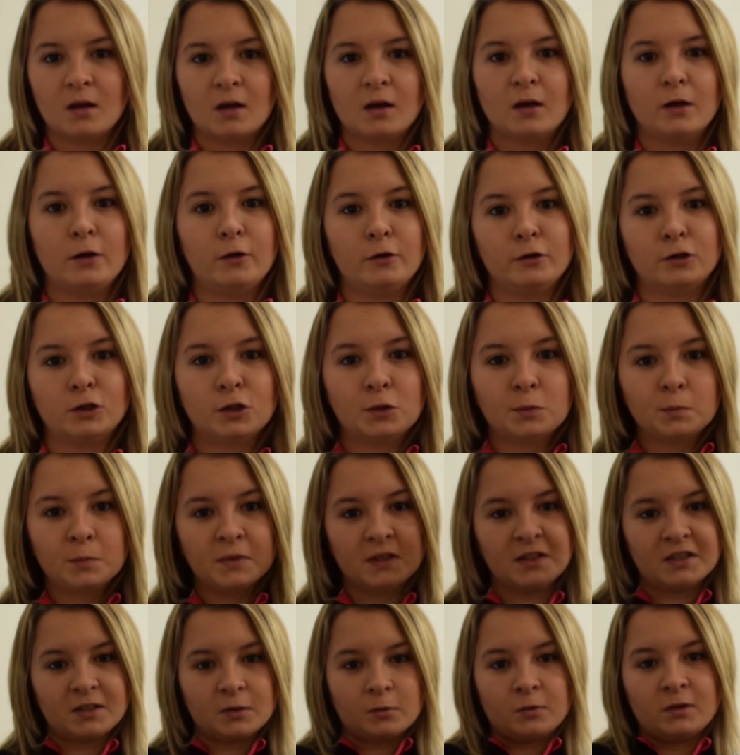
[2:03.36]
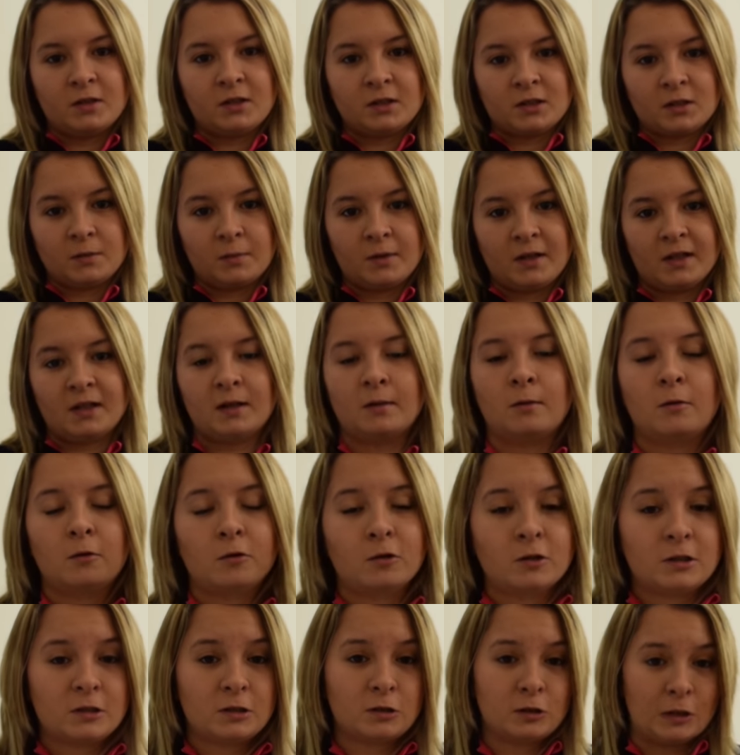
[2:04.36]
YouTube means the world to me, and I'm
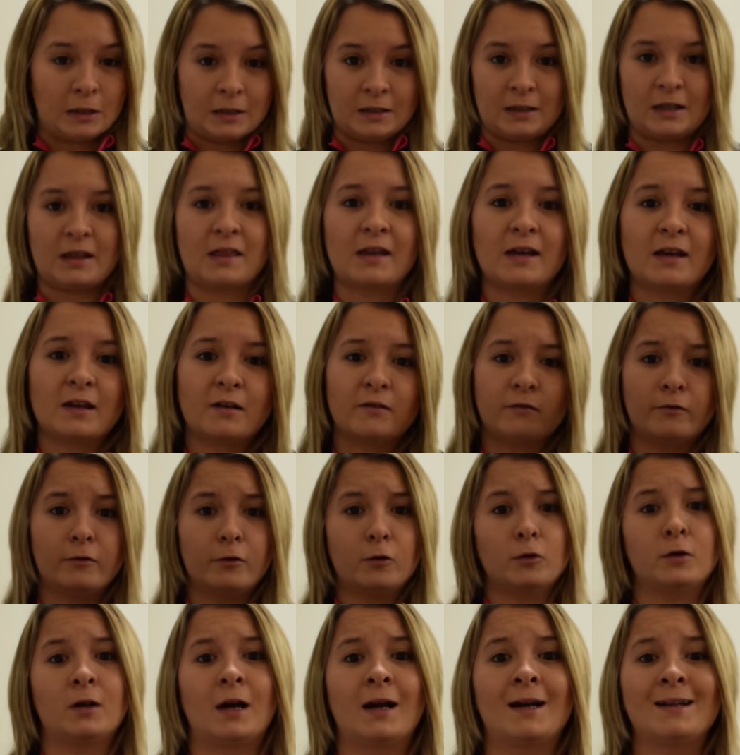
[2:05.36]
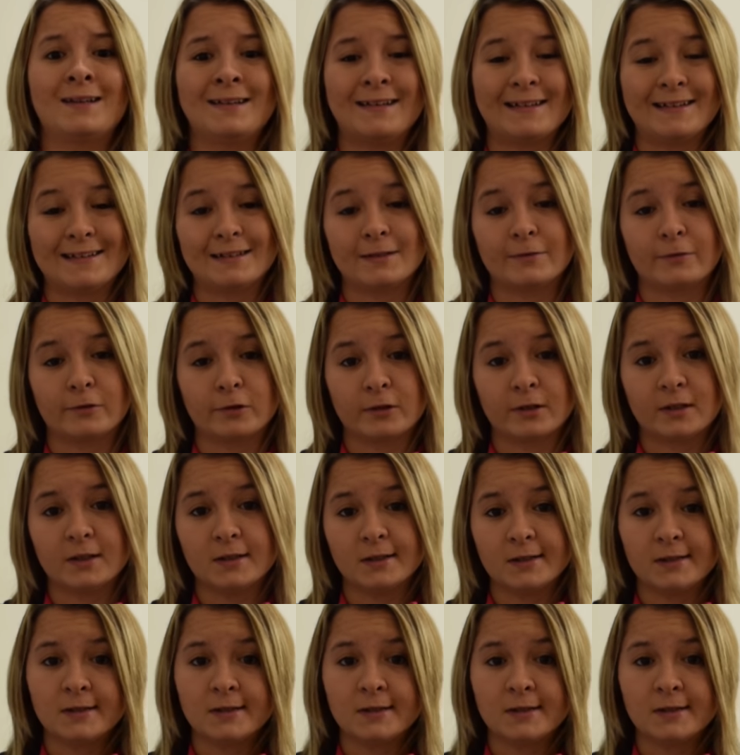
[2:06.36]
always trying to think of good ideas for it.